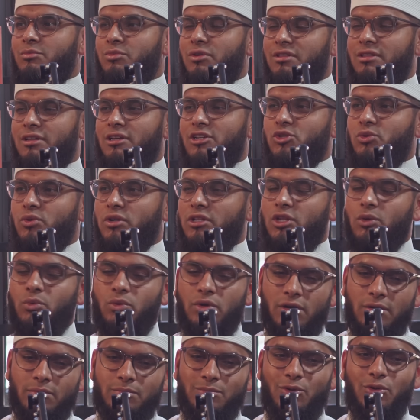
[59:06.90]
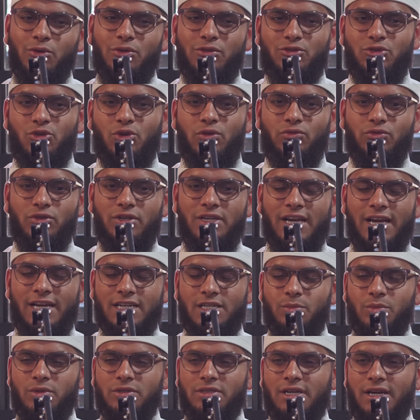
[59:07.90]
brother as well, they were both sort of really
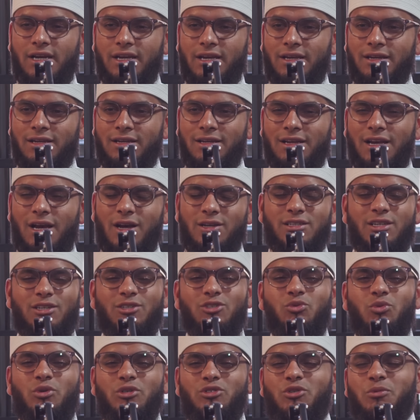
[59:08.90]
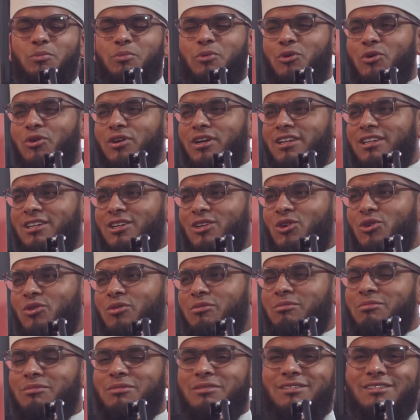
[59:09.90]
adamant that I was like, what's the point? You
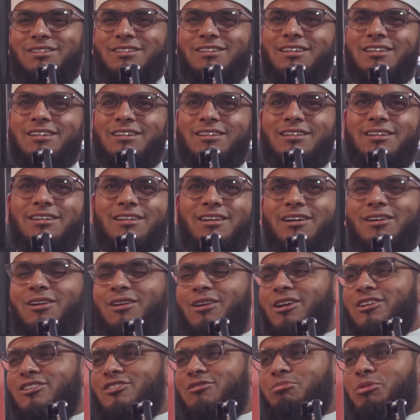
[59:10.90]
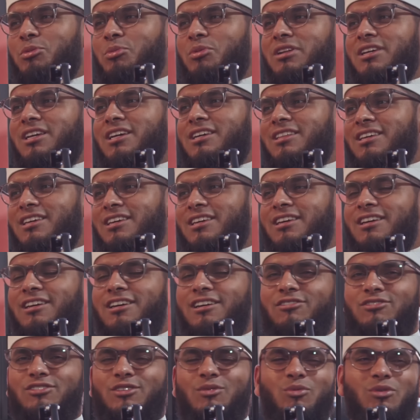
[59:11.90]
know, if people hear, they
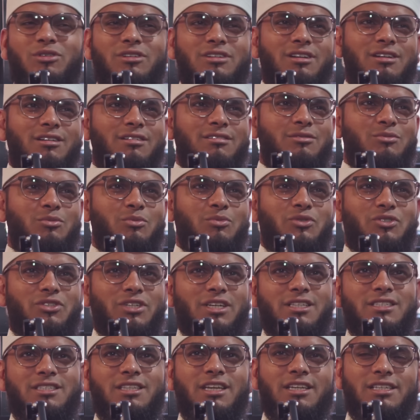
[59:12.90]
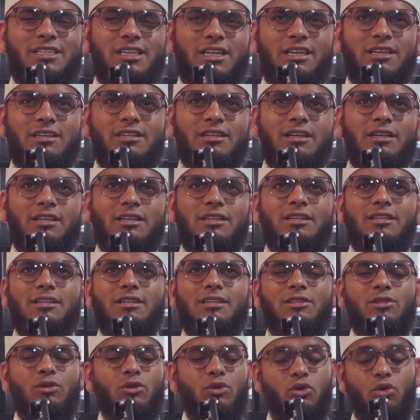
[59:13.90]
hear. If someone sends, they send.
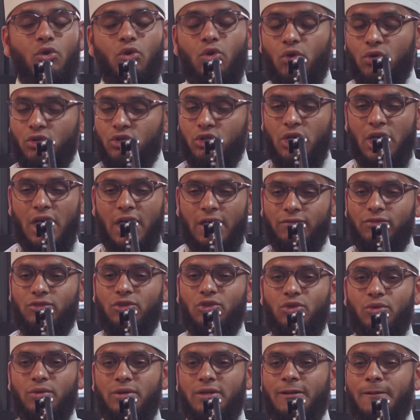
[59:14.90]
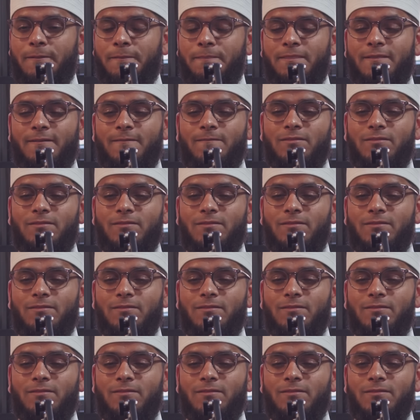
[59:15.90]
No, you have to do it.